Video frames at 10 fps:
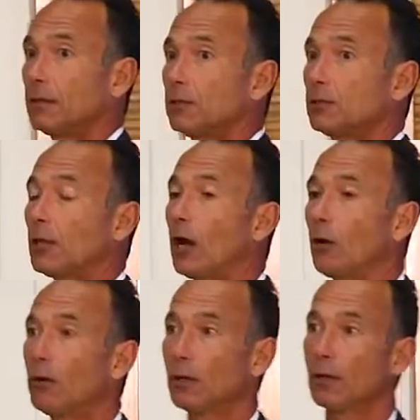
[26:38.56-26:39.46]

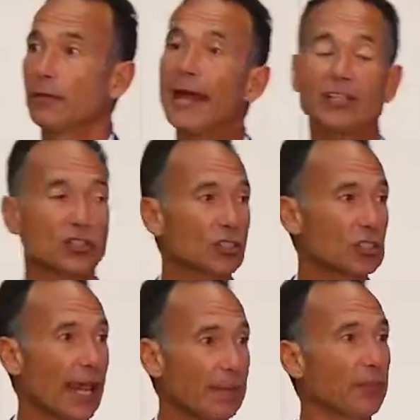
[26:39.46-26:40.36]
So that's the
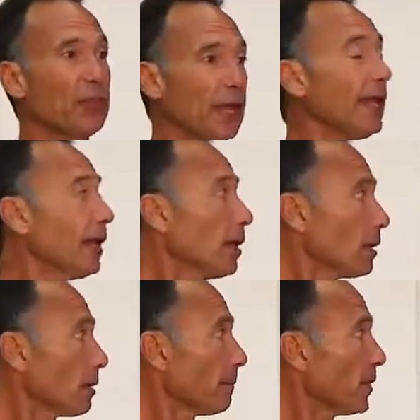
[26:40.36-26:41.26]
same thing
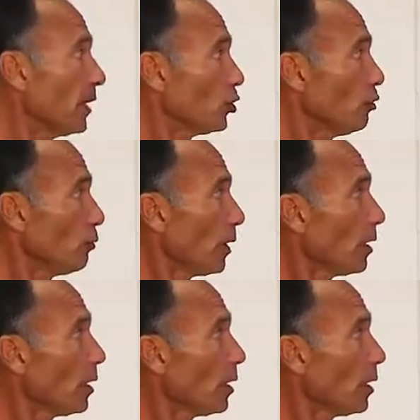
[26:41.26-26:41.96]
that you